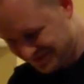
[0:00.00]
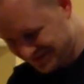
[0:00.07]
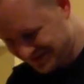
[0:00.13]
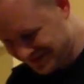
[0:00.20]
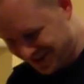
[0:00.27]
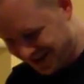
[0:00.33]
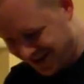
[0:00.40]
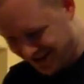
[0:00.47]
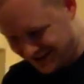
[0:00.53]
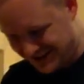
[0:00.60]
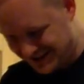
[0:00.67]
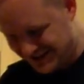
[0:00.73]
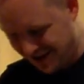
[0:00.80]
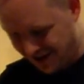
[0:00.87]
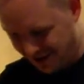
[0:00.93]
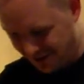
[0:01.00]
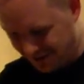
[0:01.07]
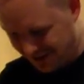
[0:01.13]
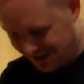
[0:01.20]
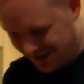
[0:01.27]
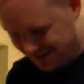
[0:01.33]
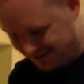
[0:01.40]
All right, so I'm gonna
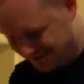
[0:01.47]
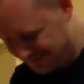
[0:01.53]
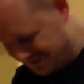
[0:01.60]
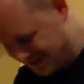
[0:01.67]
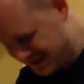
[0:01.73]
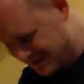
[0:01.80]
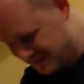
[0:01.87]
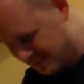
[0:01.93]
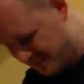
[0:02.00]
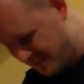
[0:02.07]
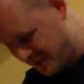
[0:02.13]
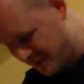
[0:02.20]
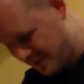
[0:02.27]
get these burger